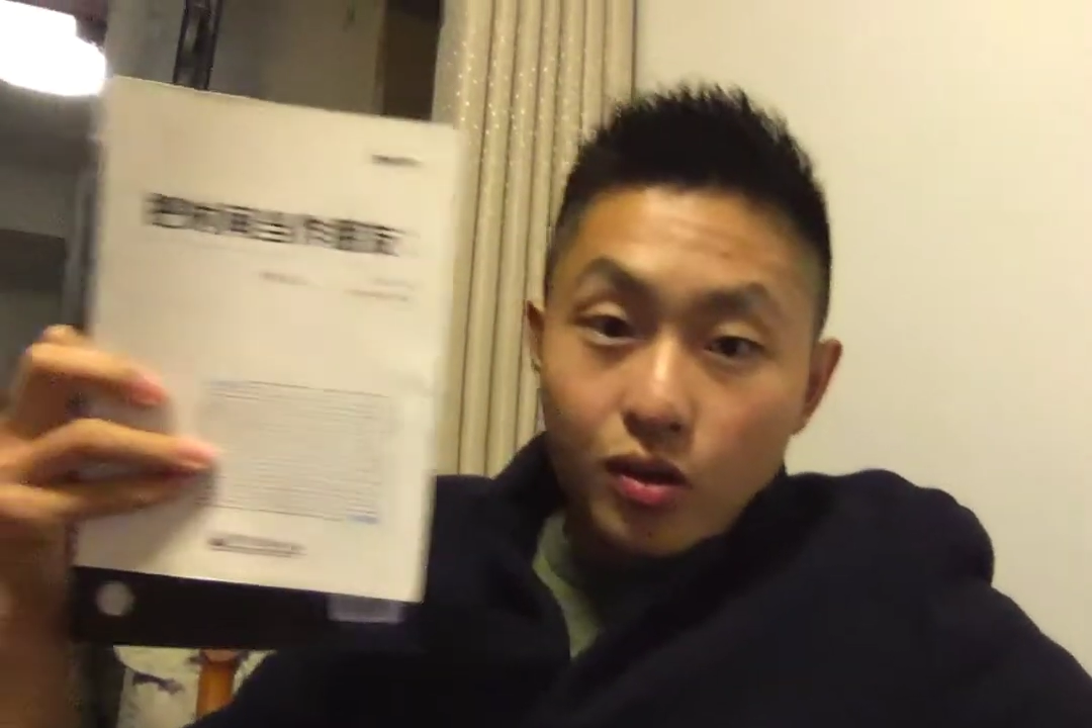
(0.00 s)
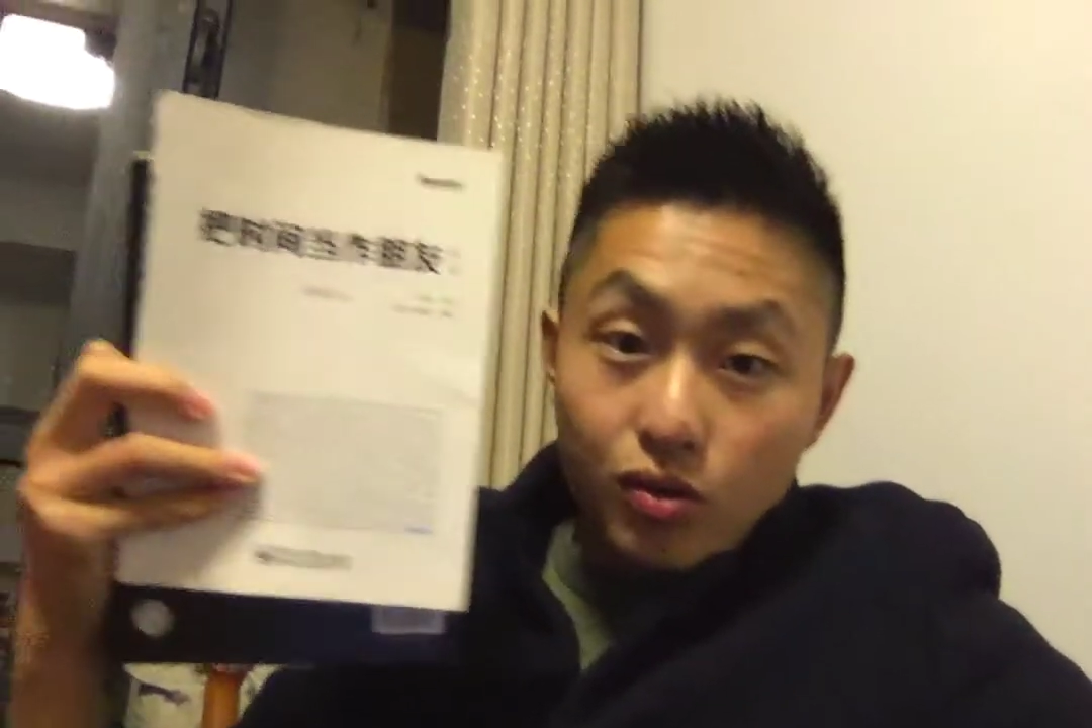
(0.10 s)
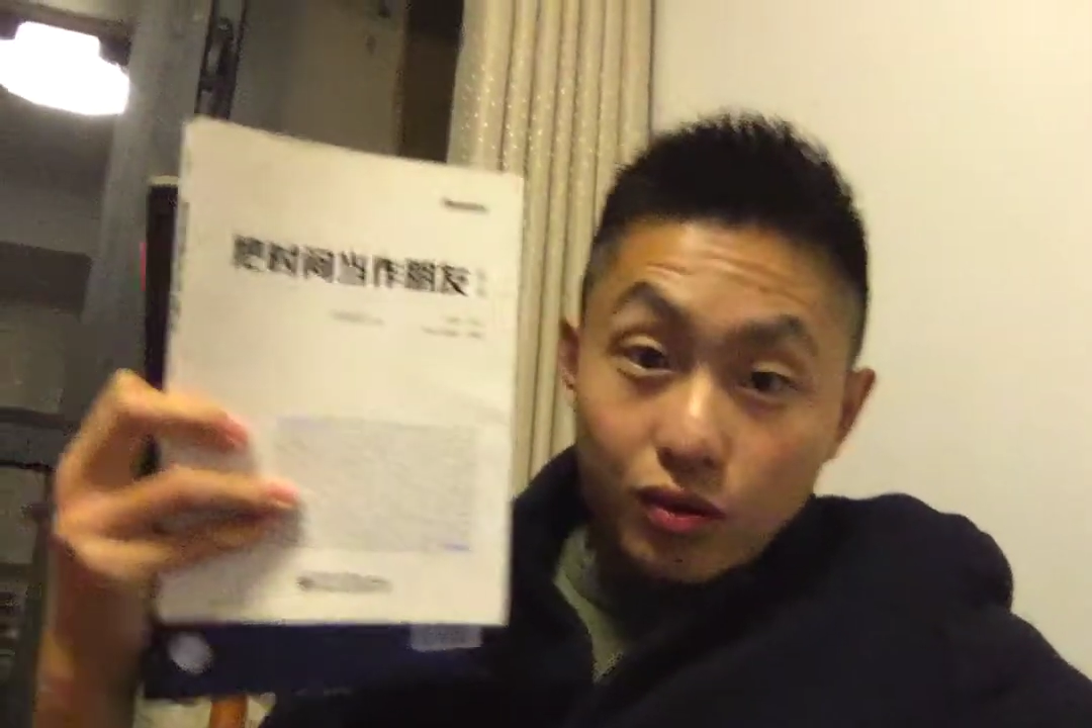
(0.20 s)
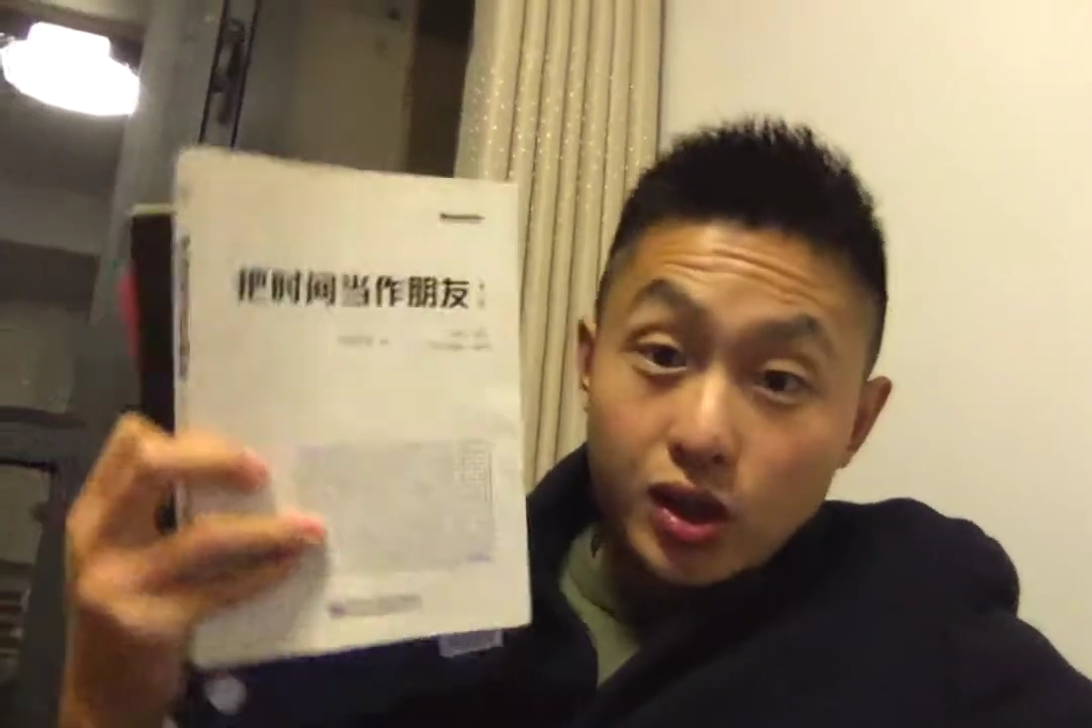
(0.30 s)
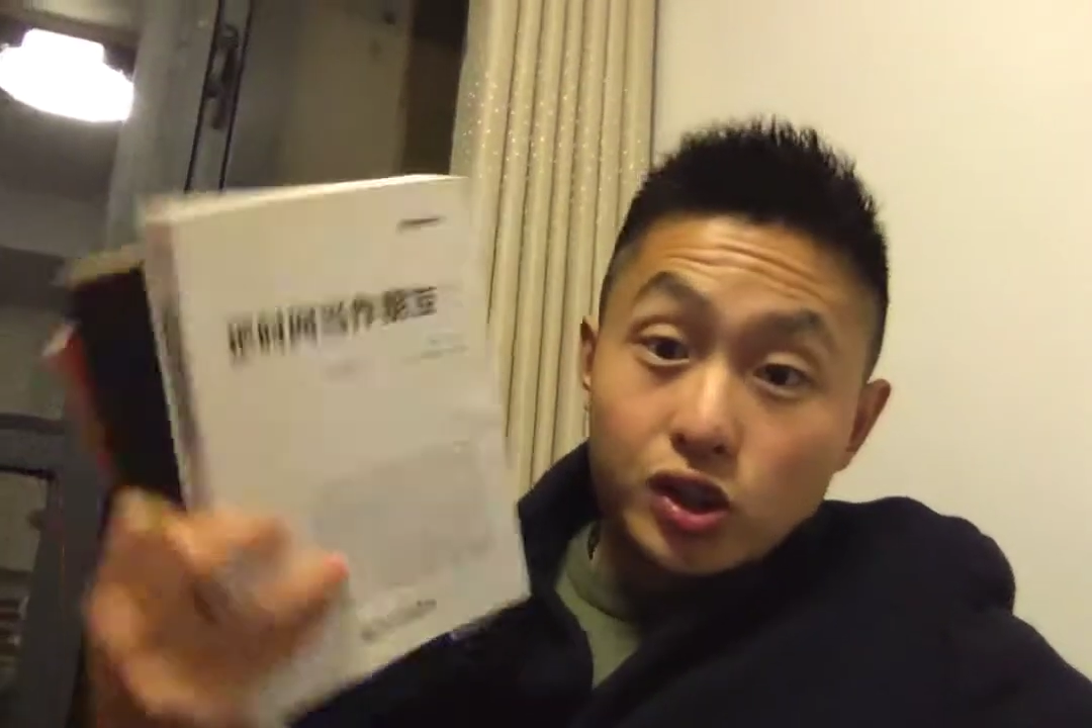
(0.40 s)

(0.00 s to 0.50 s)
three